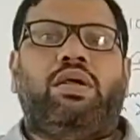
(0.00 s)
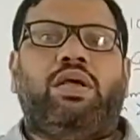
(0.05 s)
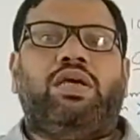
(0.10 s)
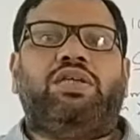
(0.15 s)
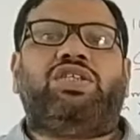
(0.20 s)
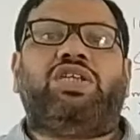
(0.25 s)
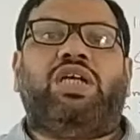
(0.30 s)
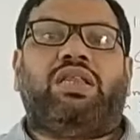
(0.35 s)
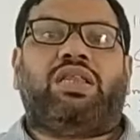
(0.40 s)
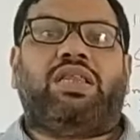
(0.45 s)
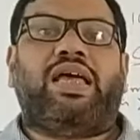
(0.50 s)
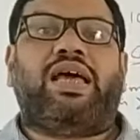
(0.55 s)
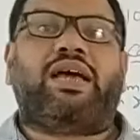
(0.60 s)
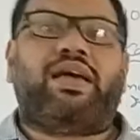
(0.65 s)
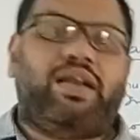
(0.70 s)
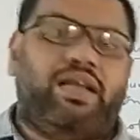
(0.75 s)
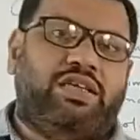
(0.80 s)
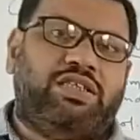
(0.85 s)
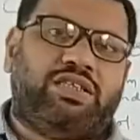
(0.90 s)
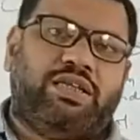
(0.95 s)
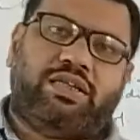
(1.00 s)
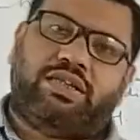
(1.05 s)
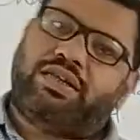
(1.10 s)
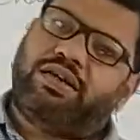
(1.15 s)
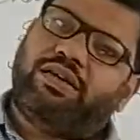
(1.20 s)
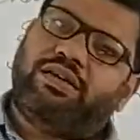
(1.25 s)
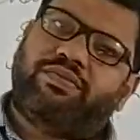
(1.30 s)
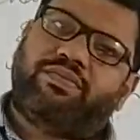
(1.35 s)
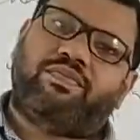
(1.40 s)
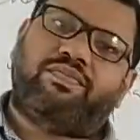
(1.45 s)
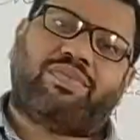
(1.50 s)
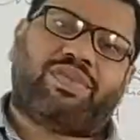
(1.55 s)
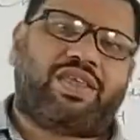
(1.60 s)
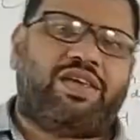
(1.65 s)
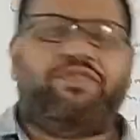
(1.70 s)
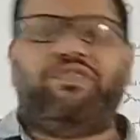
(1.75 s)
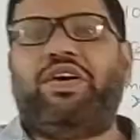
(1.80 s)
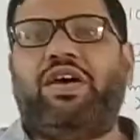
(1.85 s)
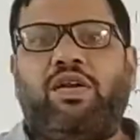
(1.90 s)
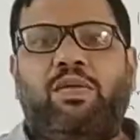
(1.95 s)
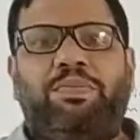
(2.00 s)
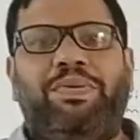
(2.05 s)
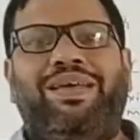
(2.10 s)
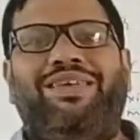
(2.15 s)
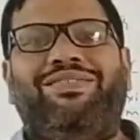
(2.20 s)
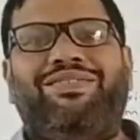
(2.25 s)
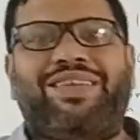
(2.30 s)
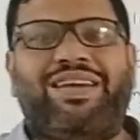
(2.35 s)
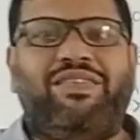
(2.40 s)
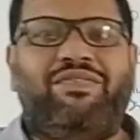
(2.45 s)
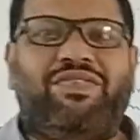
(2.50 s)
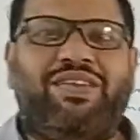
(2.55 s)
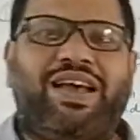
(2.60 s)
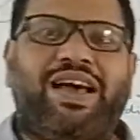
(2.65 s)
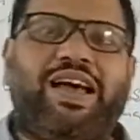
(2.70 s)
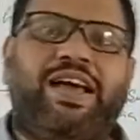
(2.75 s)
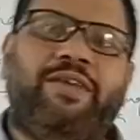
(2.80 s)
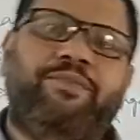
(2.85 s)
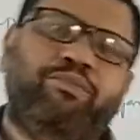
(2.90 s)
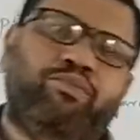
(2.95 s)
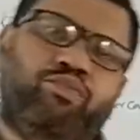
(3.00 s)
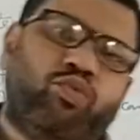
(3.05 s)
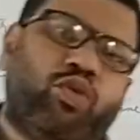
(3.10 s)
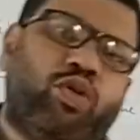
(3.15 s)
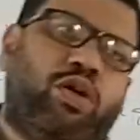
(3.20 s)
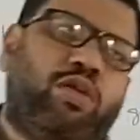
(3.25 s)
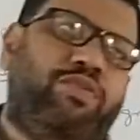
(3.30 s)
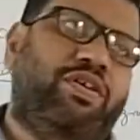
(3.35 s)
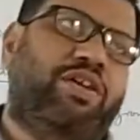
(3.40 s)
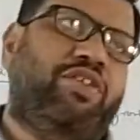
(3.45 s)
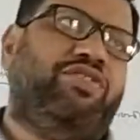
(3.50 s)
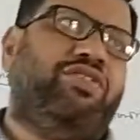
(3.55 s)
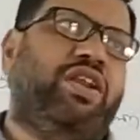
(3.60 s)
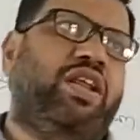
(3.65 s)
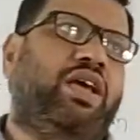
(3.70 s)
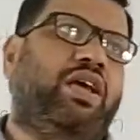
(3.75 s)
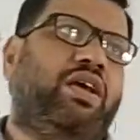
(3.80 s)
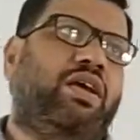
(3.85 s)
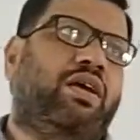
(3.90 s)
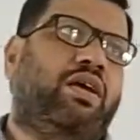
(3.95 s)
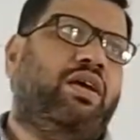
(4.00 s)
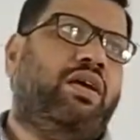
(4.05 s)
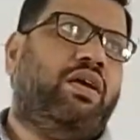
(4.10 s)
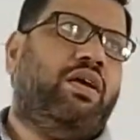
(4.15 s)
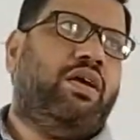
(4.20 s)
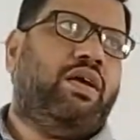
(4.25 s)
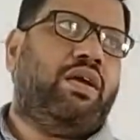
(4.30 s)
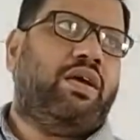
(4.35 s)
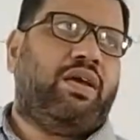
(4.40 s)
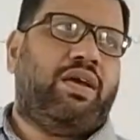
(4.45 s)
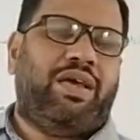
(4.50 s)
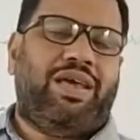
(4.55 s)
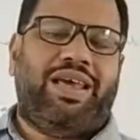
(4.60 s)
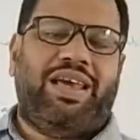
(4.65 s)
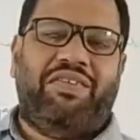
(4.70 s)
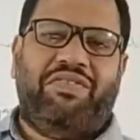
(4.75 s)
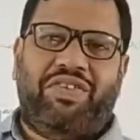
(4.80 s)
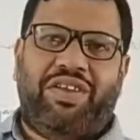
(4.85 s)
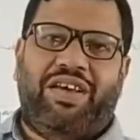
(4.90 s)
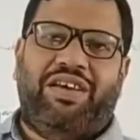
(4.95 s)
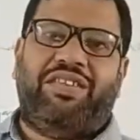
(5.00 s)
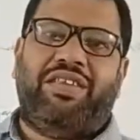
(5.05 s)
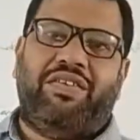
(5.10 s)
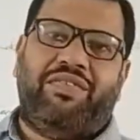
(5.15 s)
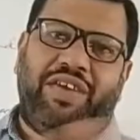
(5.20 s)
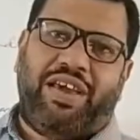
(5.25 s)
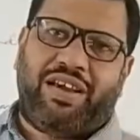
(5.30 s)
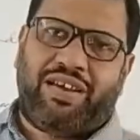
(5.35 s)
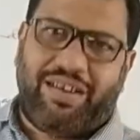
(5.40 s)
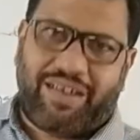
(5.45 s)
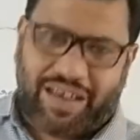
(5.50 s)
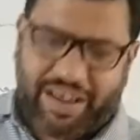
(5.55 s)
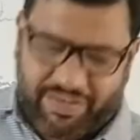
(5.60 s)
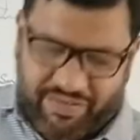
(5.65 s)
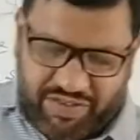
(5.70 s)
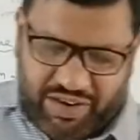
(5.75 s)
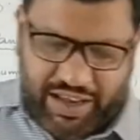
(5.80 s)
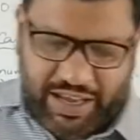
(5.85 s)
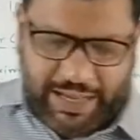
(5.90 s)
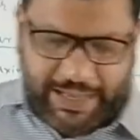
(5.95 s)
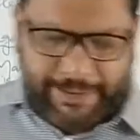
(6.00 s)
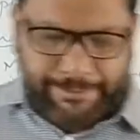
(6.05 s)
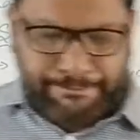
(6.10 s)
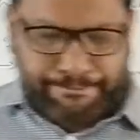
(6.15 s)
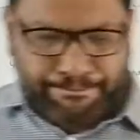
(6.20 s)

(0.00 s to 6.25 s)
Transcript: If aeroplanes can fly, obviously every other vehicle can fly.